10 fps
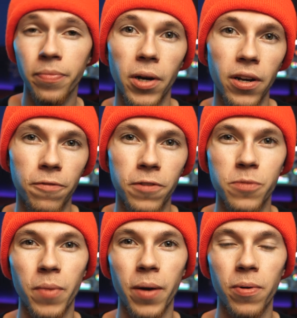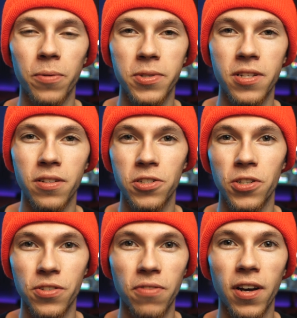but it fits my purposes
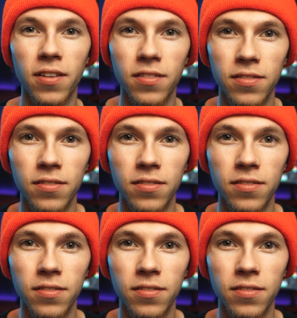just fine.